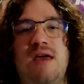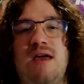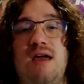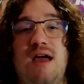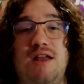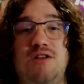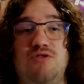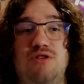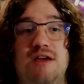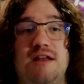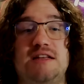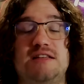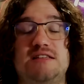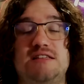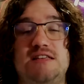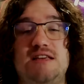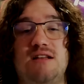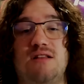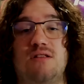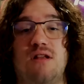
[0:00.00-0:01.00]
And you get to
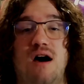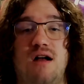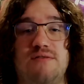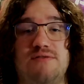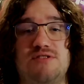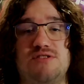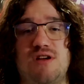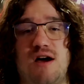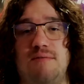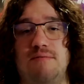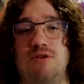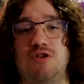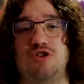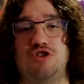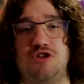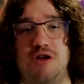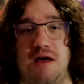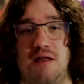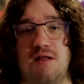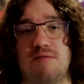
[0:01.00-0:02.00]
see a lot of stop
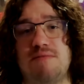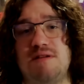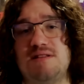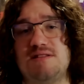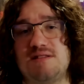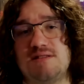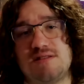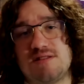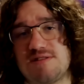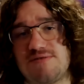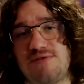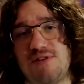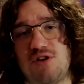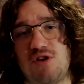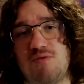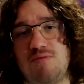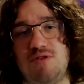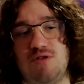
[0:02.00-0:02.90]
motion elements in this film.